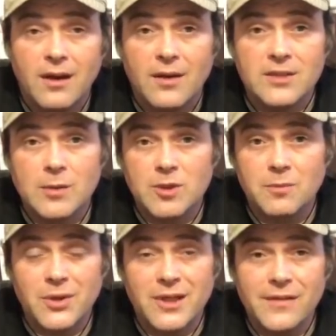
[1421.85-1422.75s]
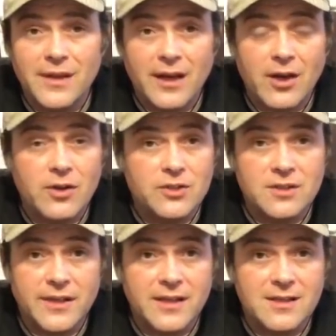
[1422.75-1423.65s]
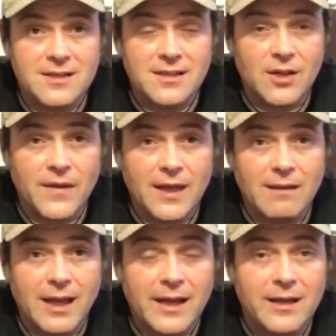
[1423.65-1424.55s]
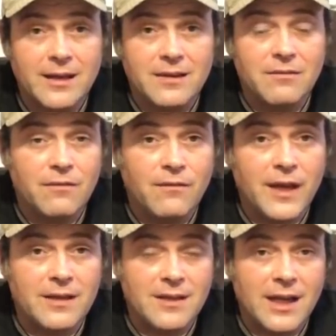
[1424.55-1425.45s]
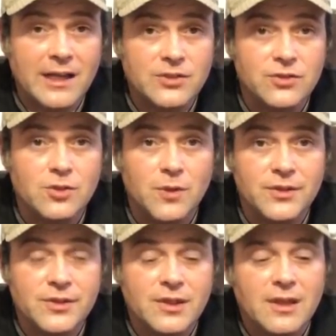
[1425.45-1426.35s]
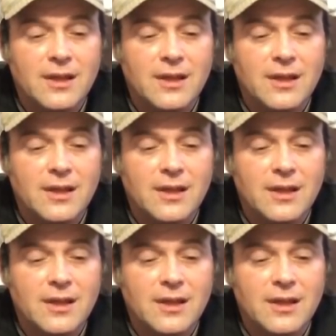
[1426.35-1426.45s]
I was able to put it in the air and just let it sit on that line, and it didn't fight to hyzer so much.